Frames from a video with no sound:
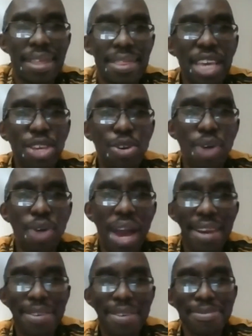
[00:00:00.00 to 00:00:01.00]
Thank you,
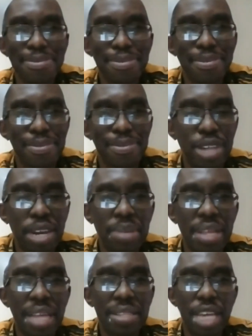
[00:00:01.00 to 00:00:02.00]
Anne, for showing
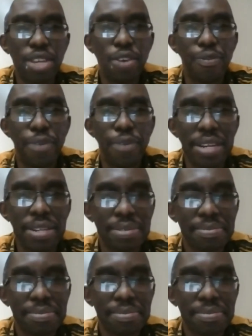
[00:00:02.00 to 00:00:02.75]
me, and thank you, Fred.